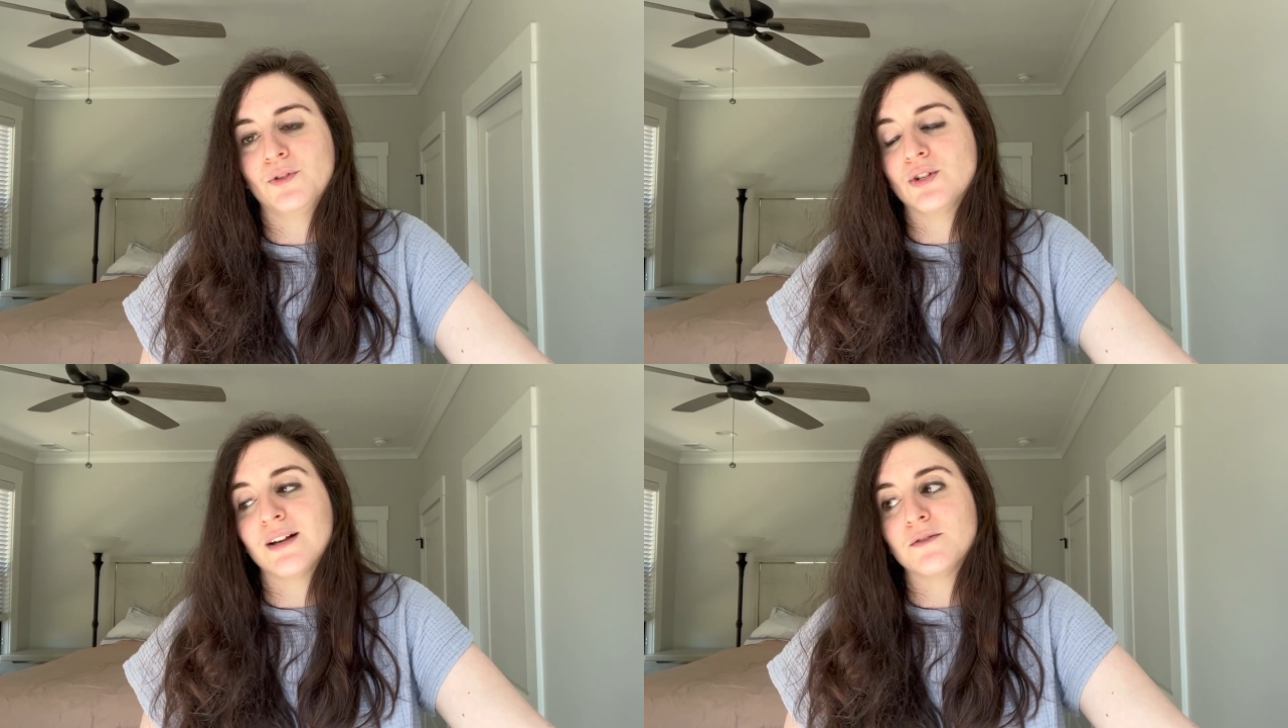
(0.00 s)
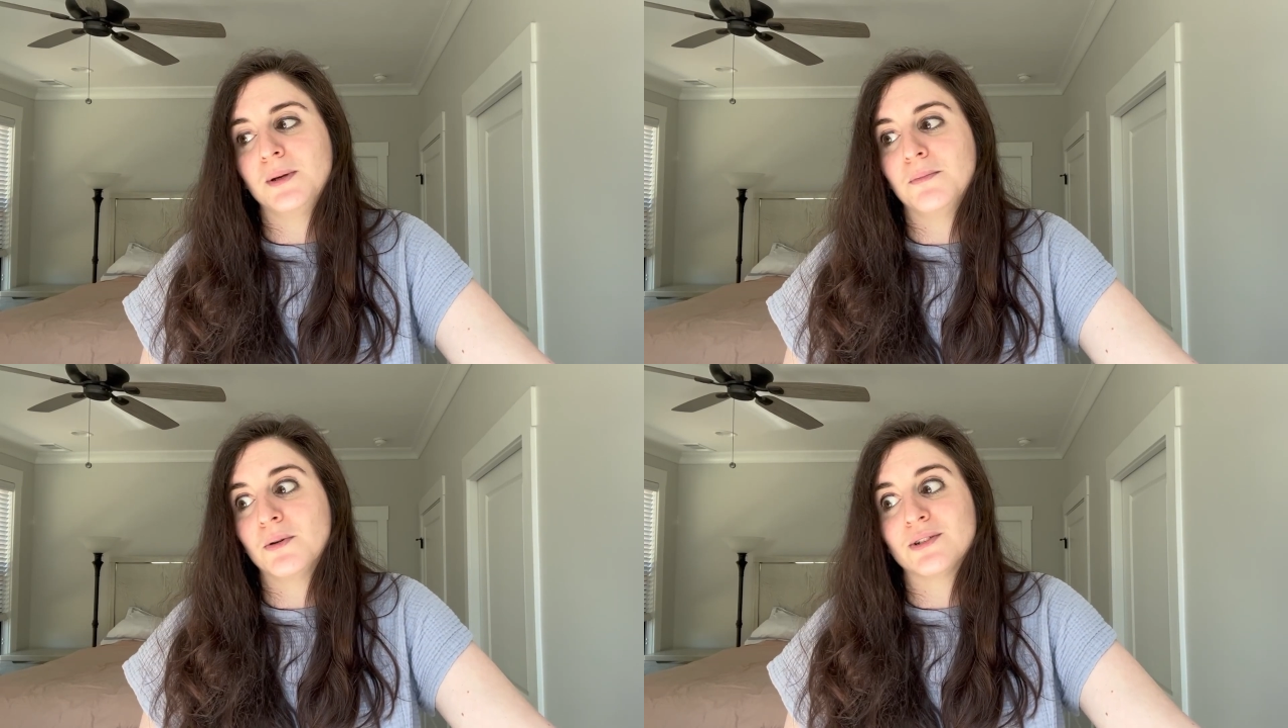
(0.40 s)
You just have to
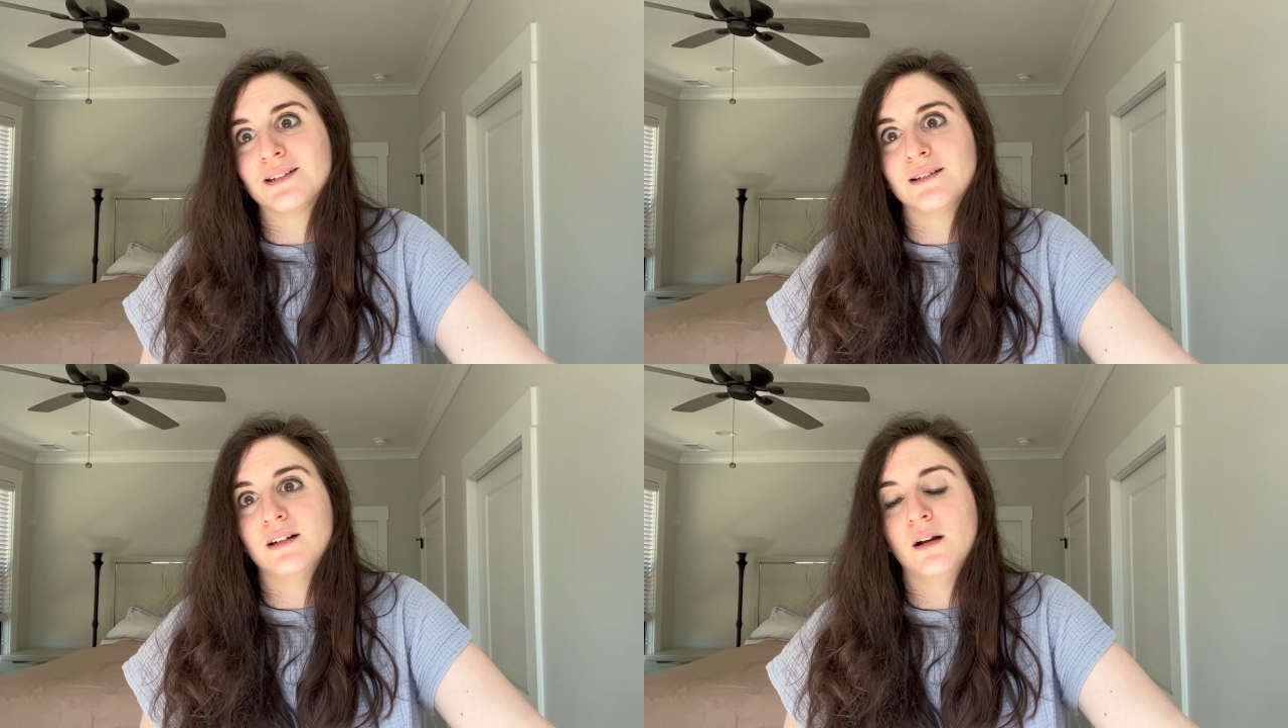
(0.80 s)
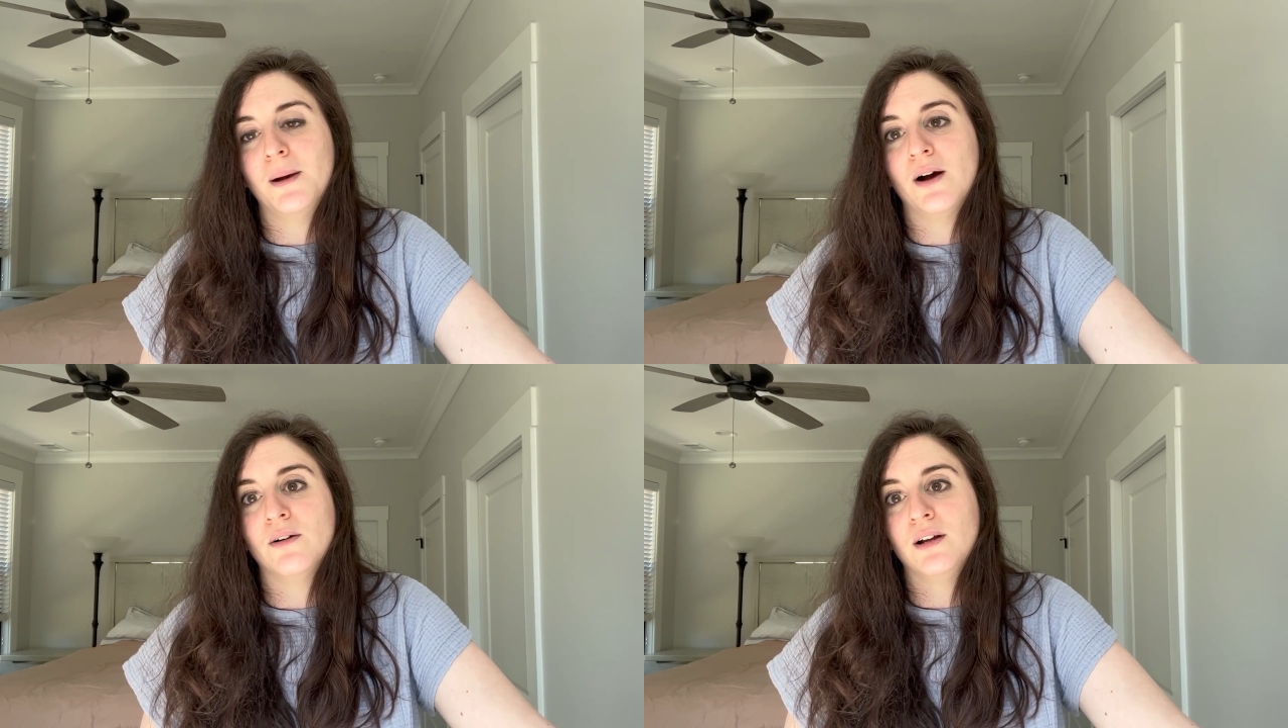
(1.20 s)
be persistent
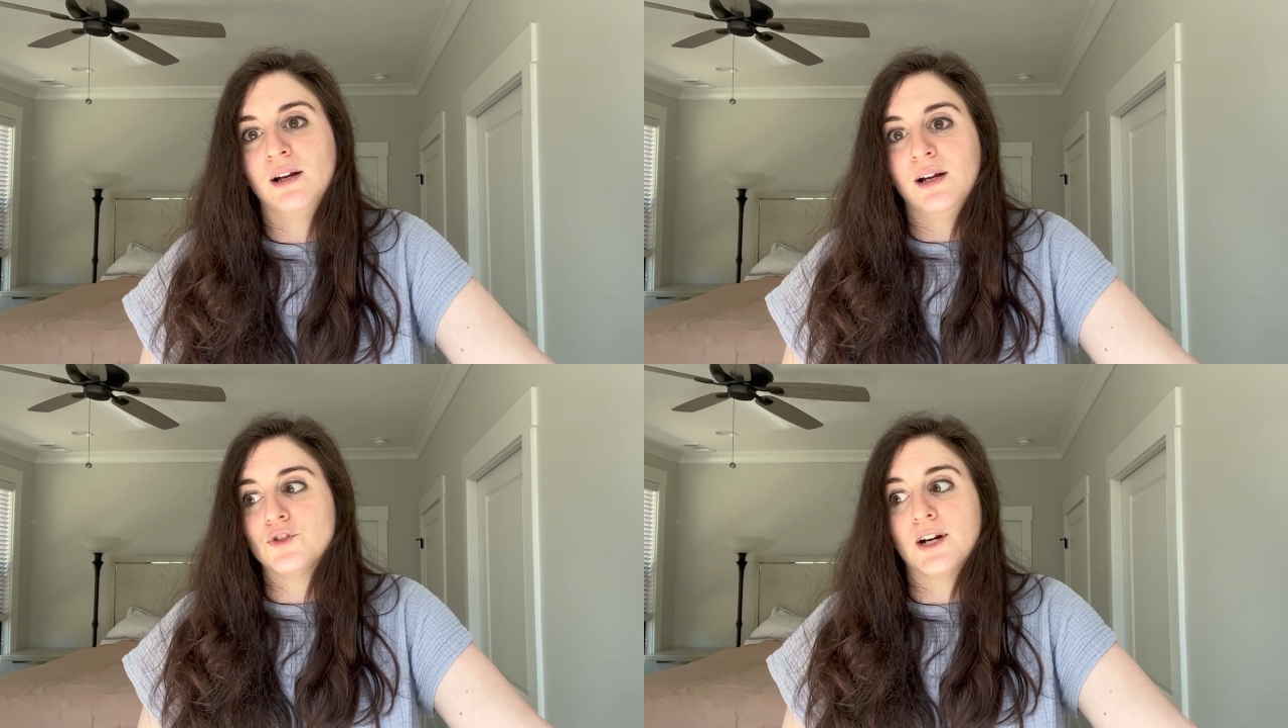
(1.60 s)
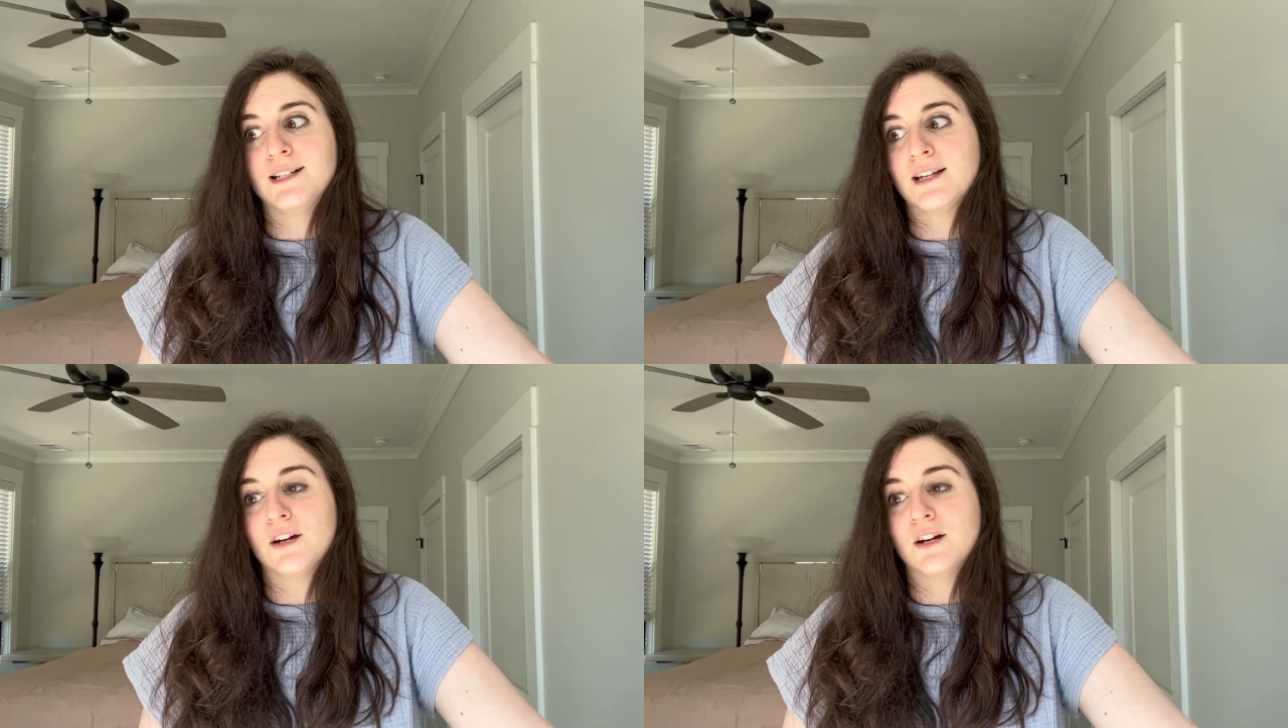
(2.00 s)
about trying to get